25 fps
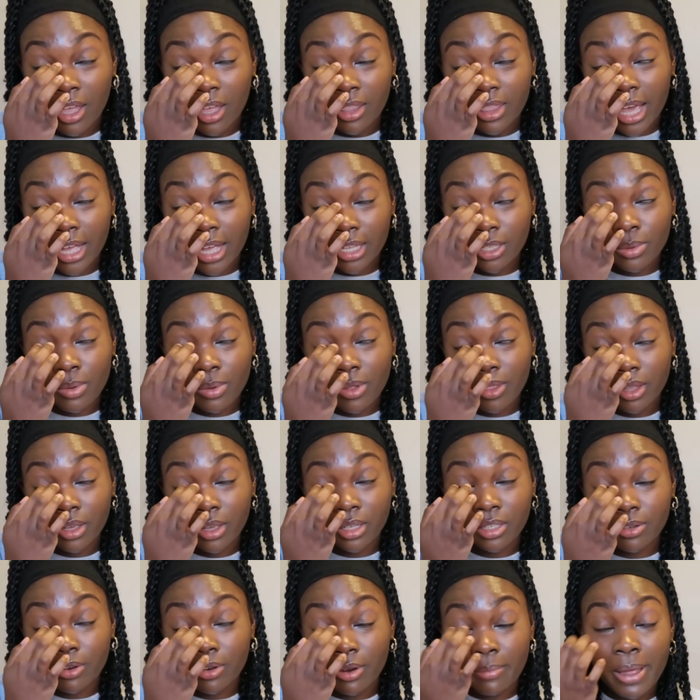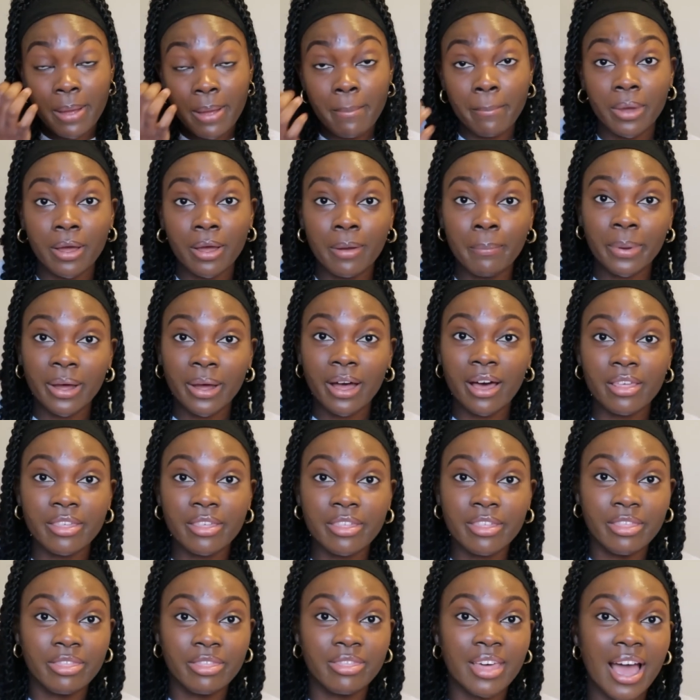That's one thing to remember, but other
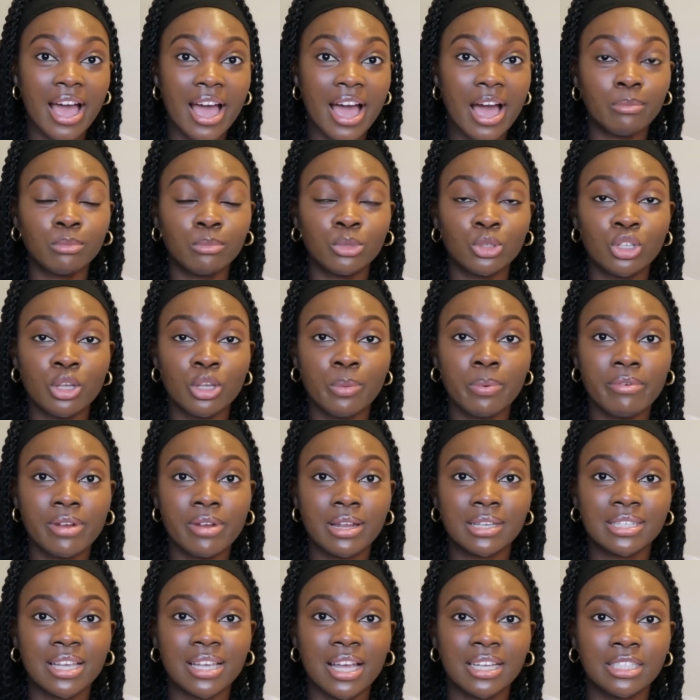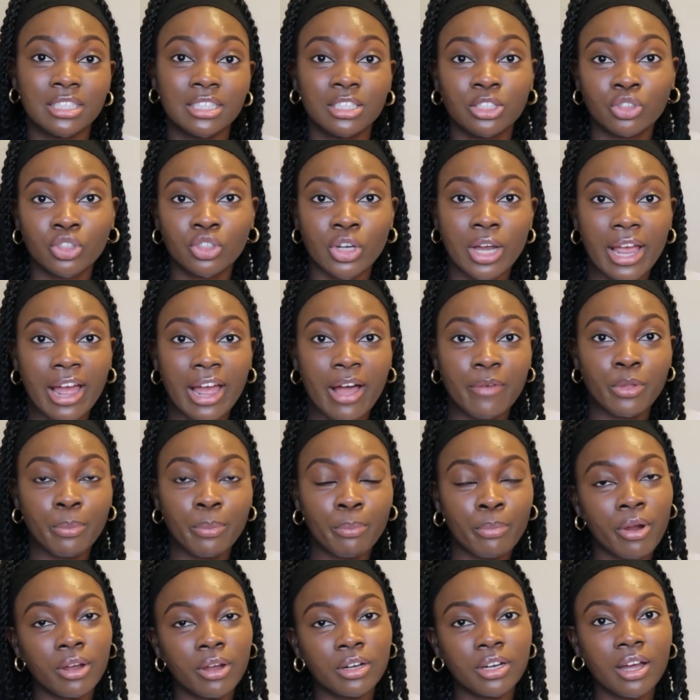than that, I'm super excited to try out the
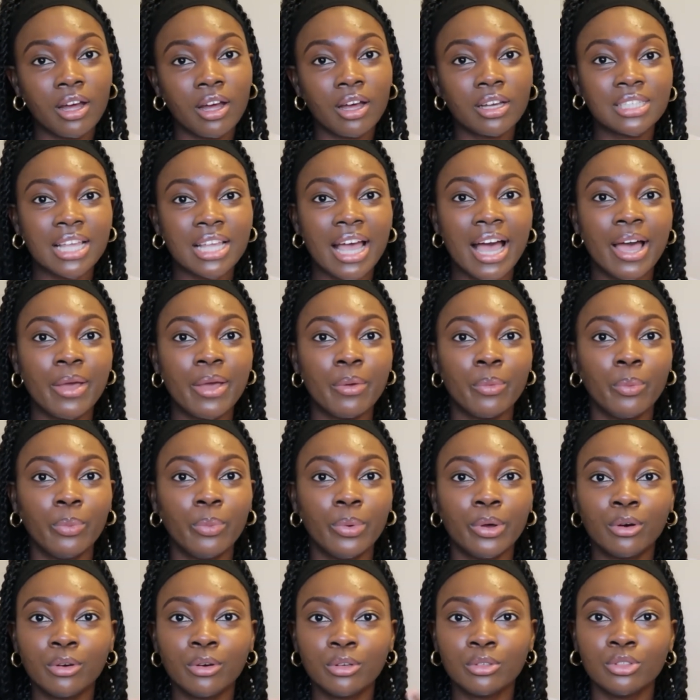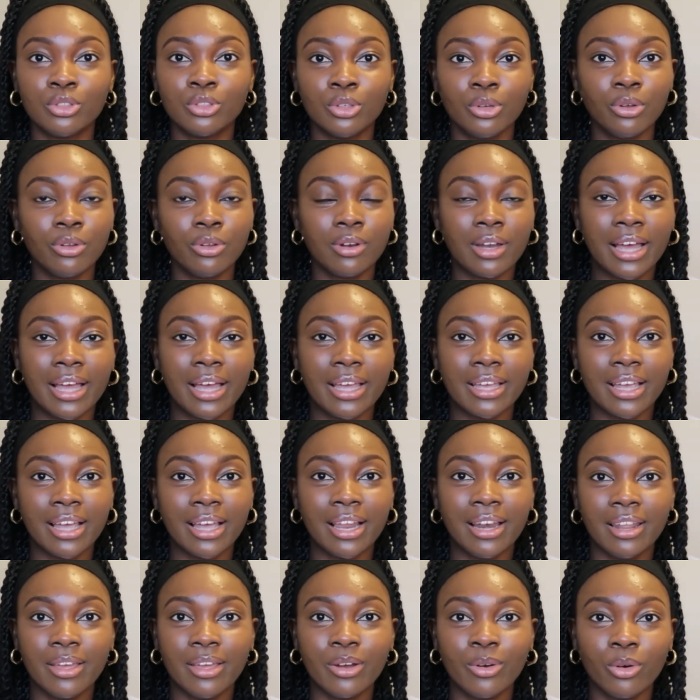products. I will do like
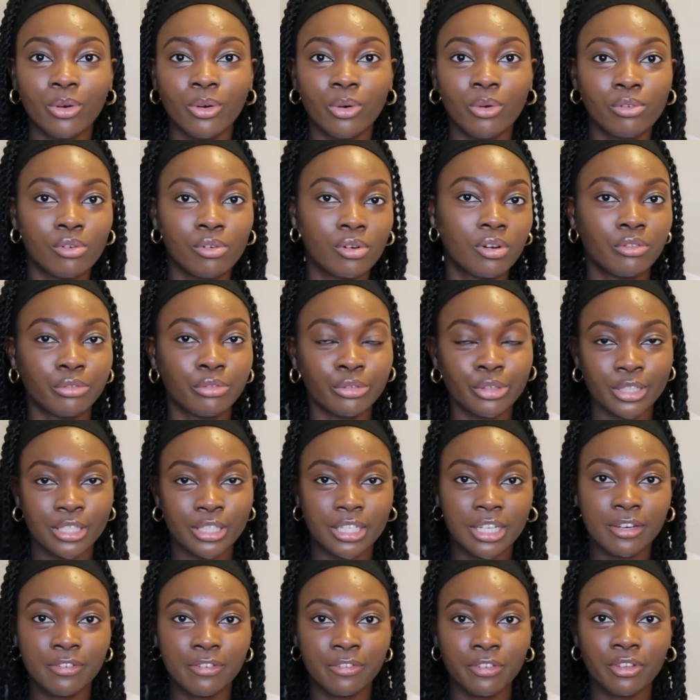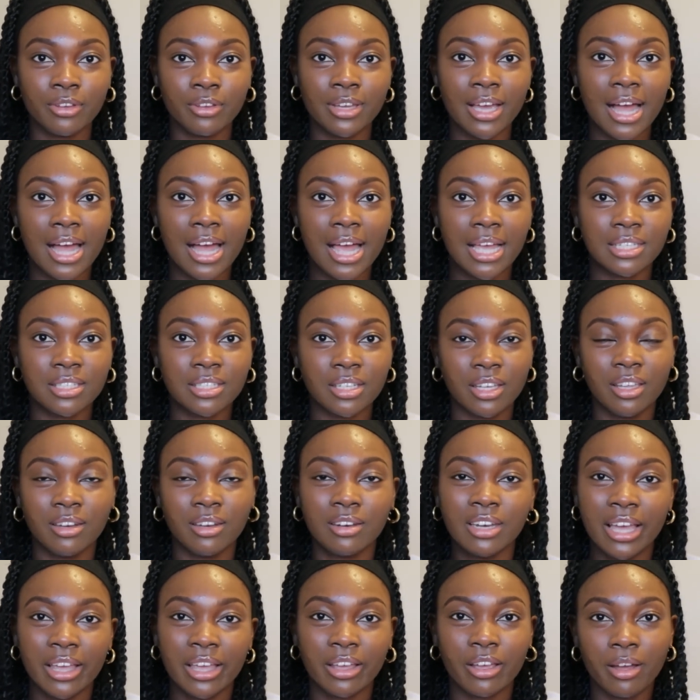a little routine for you guys in
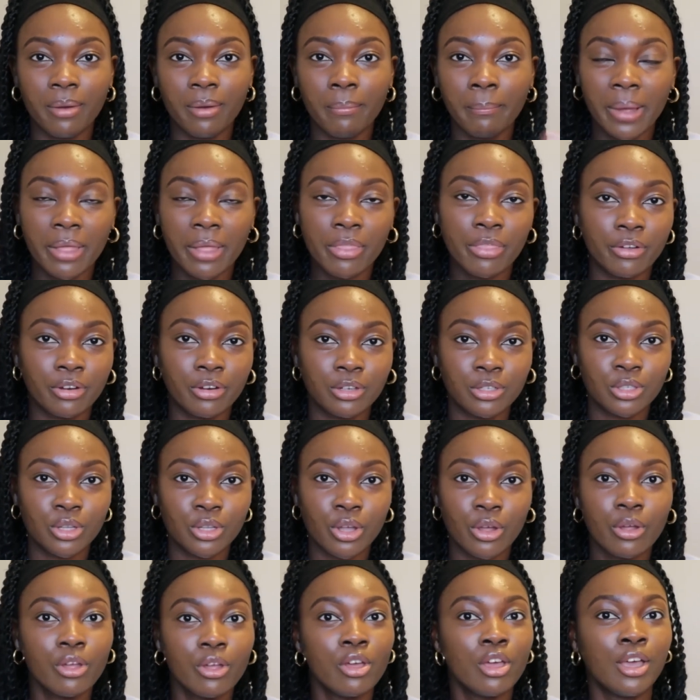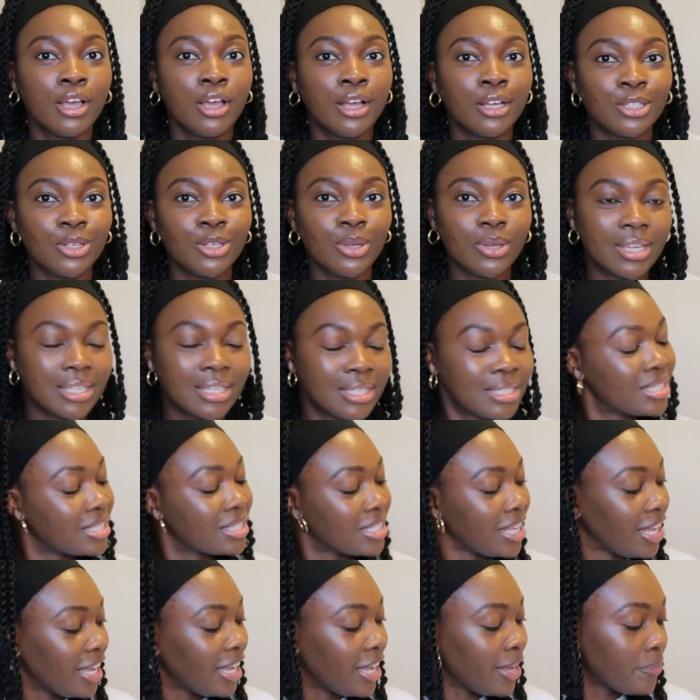like a month or so, so you can
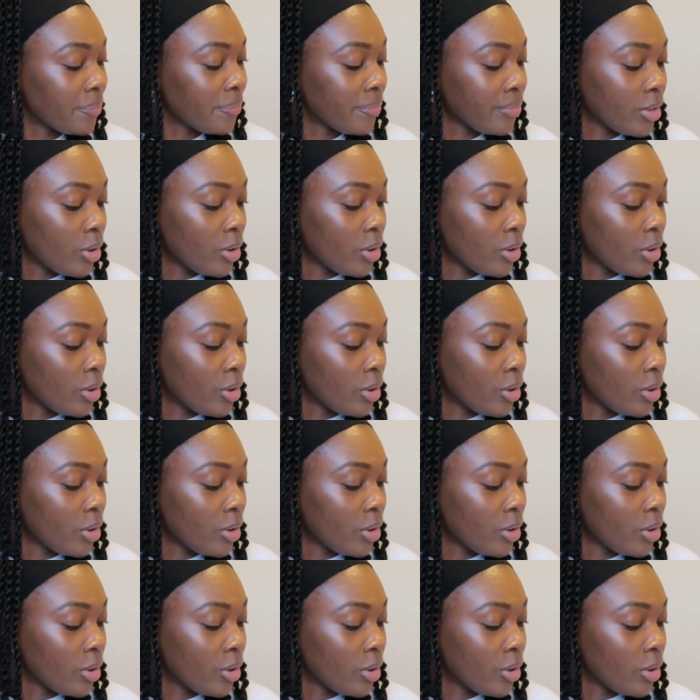see